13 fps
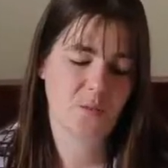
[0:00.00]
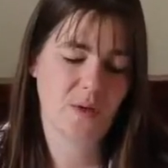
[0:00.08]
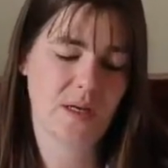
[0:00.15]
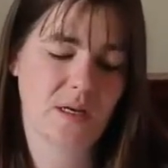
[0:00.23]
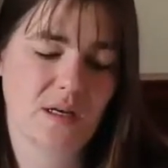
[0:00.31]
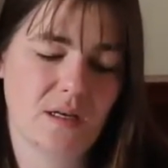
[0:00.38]

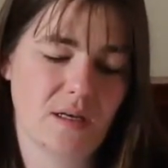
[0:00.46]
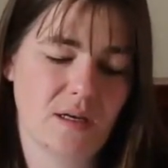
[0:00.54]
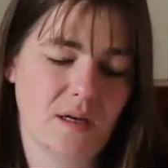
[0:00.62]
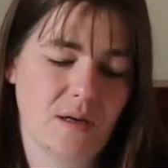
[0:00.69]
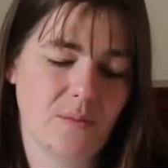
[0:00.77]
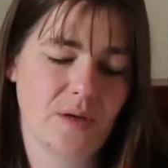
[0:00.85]
week
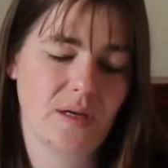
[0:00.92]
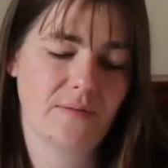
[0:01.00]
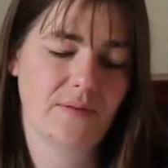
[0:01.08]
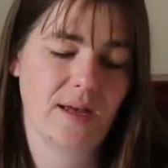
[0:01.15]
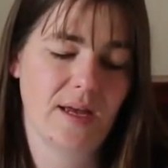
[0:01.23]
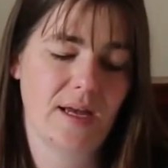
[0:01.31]

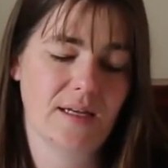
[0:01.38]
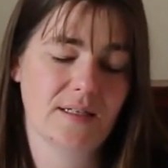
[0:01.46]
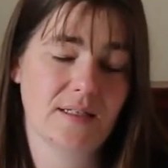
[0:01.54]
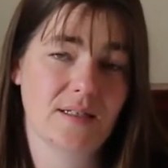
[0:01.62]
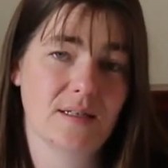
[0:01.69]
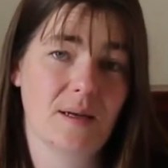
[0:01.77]
we've
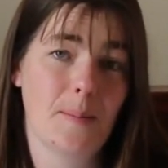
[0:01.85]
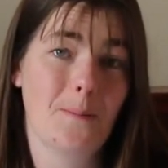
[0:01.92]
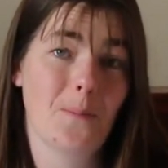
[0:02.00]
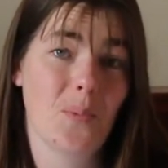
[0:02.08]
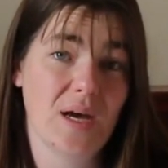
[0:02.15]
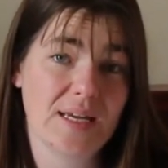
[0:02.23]
had
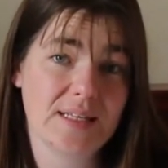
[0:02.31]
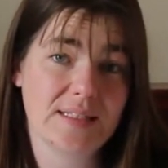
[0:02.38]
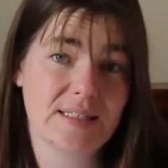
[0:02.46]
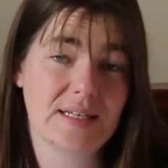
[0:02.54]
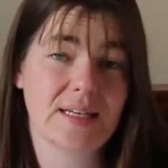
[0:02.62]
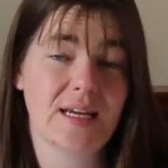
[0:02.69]

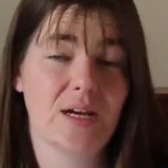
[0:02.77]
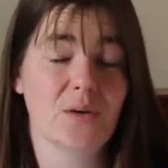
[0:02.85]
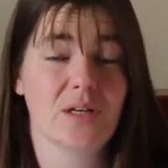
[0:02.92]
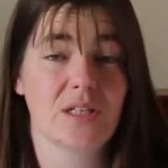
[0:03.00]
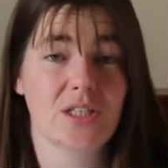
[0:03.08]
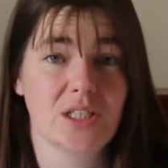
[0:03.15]
mice in
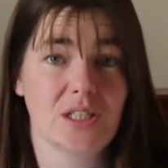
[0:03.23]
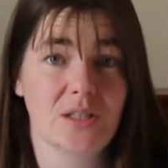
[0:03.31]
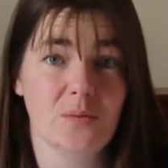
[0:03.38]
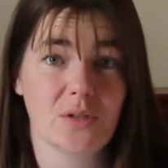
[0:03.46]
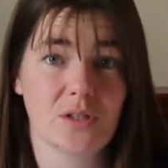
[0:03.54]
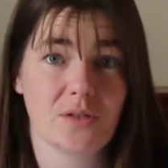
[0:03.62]
our
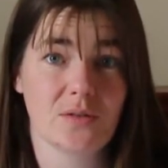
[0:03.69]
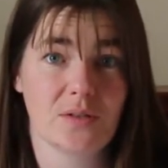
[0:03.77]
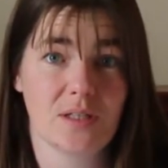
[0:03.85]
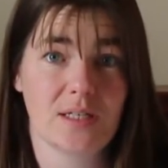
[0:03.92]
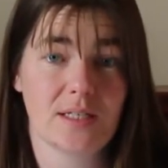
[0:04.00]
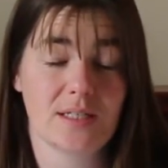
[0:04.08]
kitchen, which is
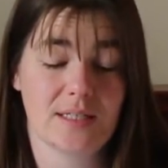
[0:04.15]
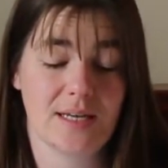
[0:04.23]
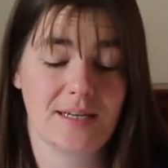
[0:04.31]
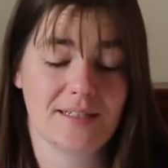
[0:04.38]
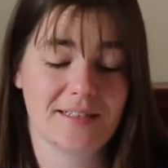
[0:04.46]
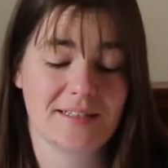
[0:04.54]
really
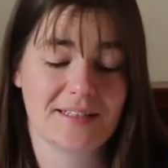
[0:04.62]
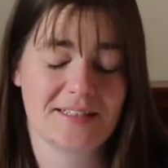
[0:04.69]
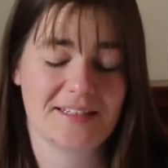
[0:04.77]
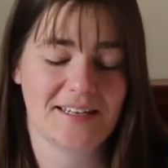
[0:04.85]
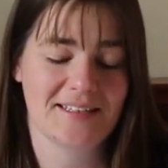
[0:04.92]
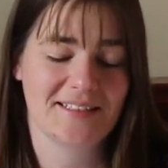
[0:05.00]

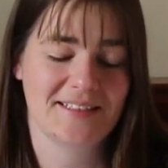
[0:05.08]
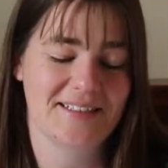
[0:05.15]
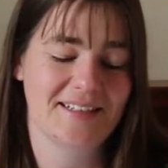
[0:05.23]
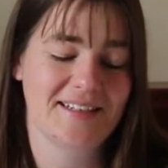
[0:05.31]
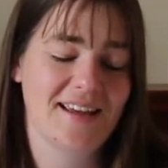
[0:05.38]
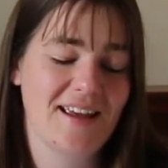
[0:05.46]

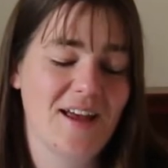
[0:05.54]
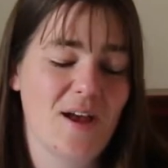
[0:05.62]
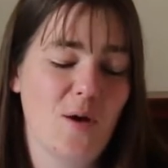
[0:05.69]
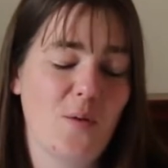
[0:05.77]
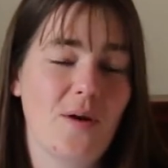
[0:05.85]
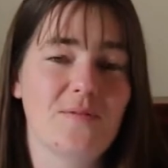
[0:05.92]
disgusting.
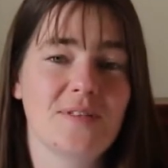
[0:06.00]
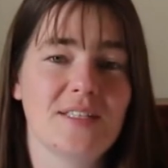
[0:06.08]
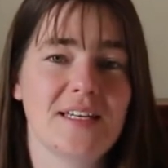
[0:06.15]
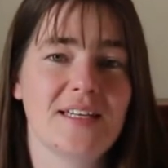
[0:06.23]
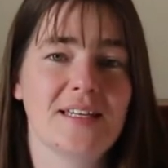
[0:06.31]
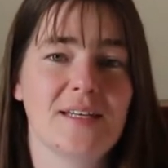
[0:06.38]
We've
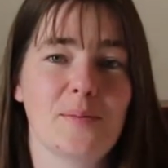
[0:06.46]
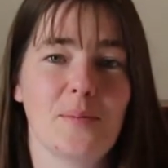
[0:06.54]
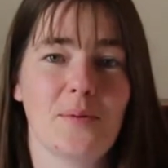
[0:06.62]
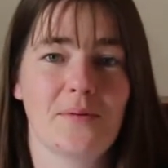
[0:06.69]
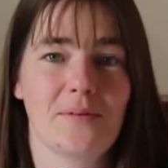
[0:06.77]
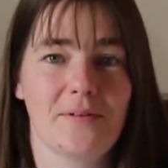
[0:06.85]
seen them
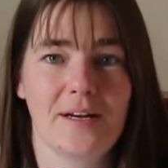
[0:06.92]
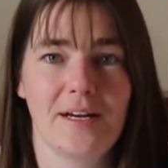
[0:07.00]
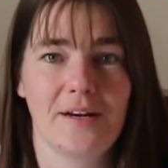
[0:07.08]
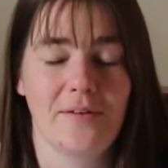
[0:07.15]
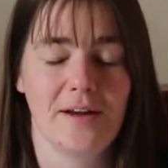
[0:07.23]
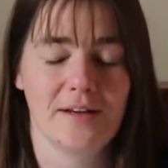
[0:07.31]

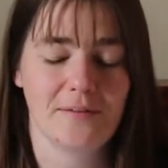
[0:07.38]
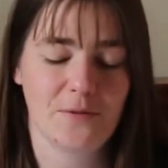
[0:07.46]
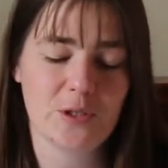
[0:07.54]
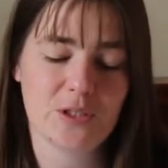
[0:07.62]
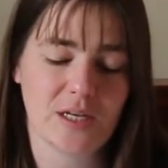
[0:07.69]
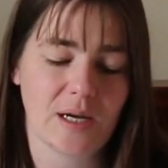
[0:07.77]
running around a
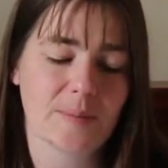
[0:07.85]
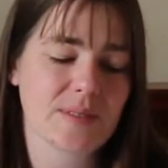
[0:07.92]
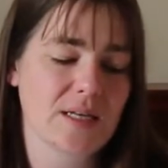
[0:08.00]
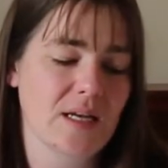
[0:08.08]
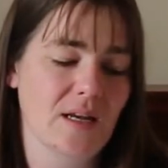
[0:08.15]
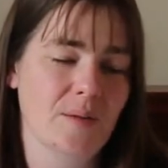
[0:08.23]
few
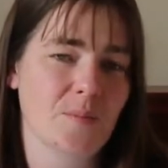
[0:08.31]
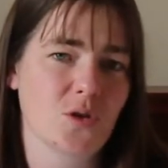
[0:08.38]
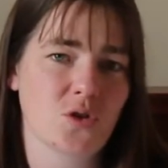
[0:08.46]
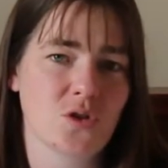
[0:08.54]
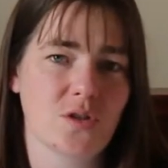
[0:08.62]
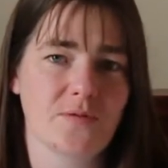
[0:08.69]
times, and I'm
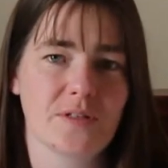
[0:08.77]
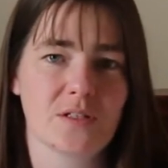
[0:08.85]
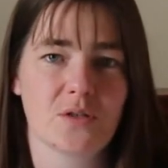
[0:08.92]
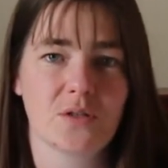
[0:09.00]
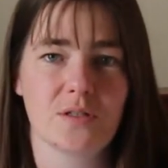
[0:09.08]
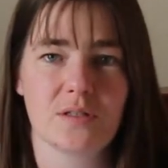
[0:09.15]
not sure if
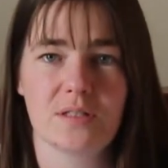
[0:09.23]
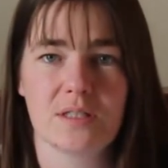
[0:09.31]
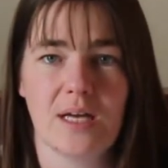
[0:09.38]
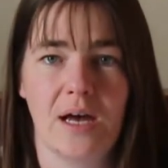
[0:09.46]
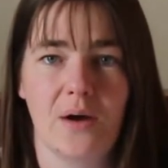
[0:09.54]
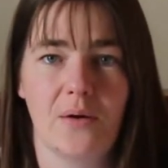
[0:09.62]
it's
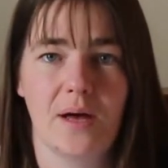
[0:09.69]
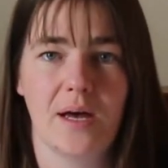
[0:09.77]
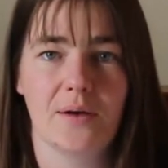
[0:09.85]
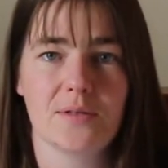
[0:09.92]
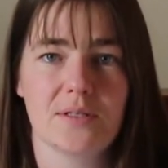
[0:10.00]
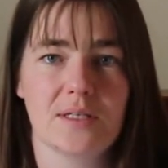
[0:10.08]
because our
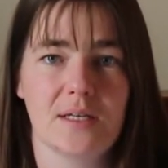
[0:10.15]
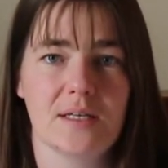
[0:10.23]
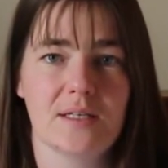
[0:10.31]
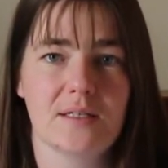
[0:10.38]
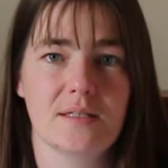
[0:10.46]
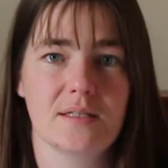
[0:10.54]
house
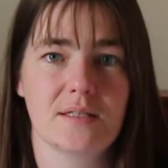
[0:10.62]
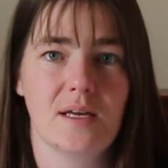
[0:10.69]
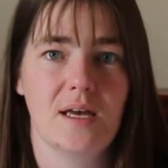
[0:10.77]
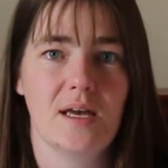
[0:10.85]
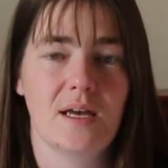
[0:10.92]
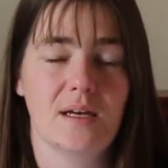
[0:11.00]
is
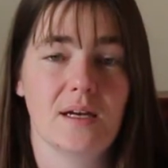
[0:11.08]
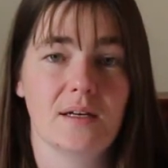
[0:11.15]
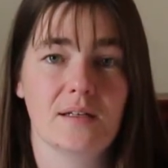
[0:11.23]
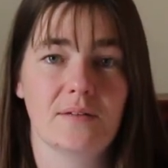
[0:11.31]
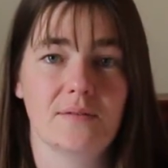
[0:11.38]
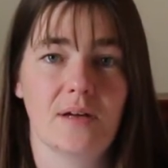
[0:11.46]

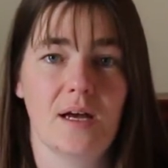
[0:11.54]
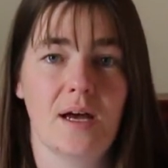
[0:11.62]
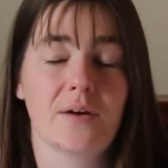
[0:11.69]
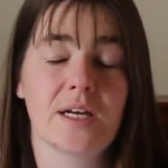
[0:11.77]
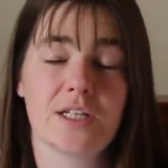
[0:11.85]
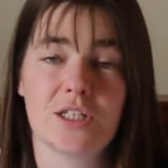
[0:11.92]

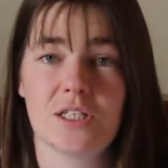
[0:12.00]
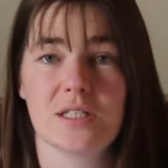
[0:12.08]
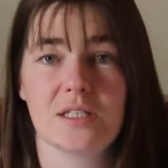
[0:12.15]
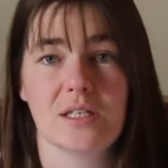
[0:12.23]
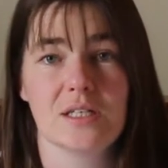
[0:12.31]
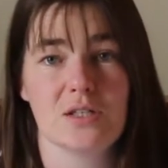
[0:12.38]
our kitchen
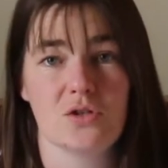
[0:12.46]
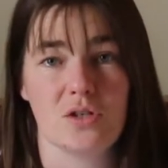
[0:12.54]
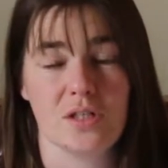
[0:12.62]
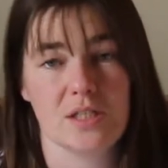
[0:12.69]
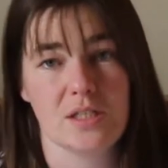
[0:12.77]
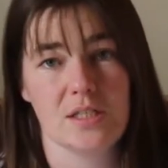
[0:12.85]
is a
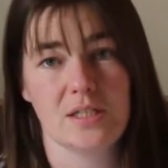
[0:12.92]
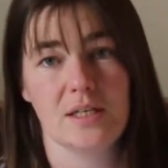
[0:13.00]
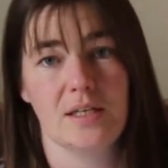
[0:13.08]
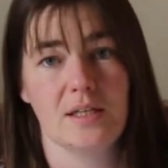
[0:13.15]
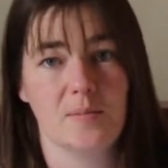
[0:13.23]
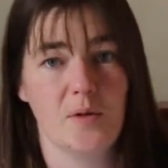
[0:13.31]
construction
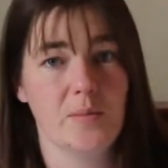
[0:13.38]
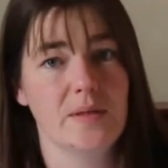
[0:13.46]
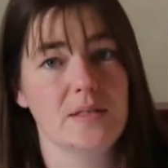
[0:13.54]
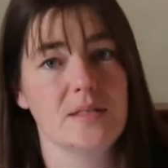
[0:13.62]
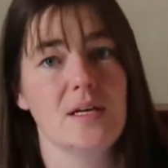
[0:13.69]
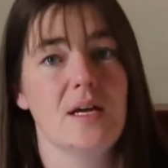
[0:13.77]
site at the
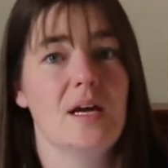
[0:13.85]
moment,